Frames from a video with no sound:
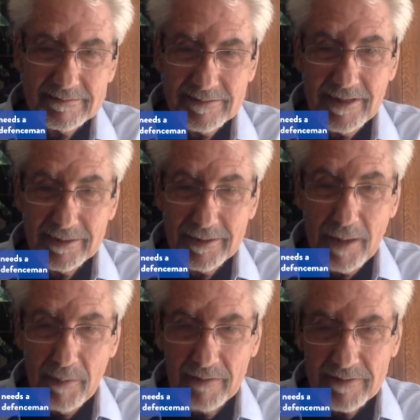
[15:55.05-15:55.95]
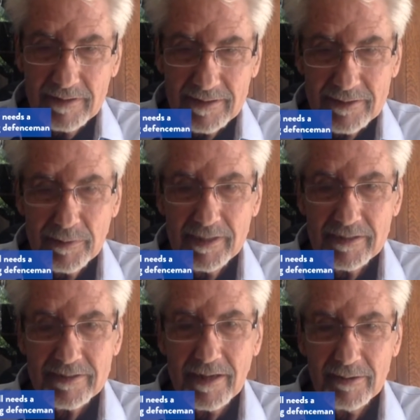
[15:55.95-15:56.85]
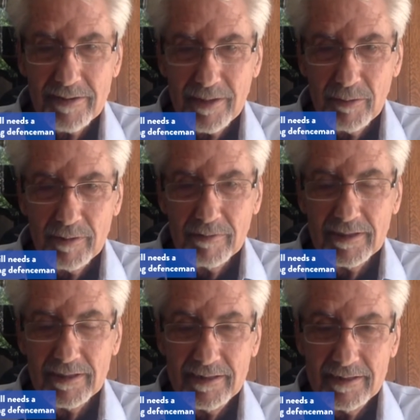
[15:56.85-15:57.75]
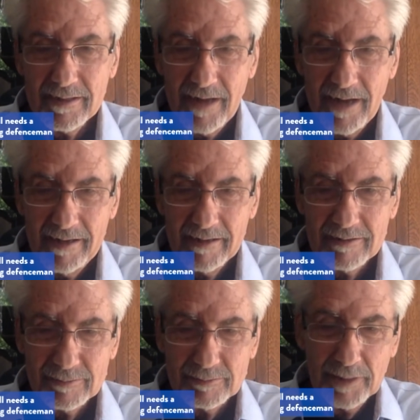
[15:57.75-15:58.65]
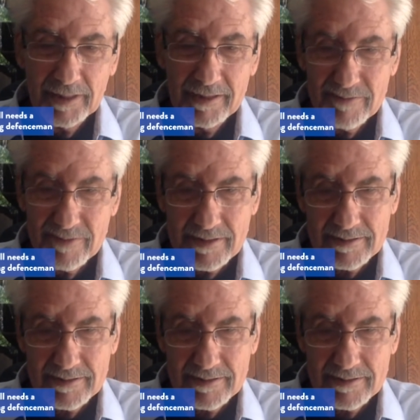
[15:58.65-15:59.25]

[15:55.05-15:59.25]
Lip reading: did come off the list, because I don't think we really need a guy here who believes that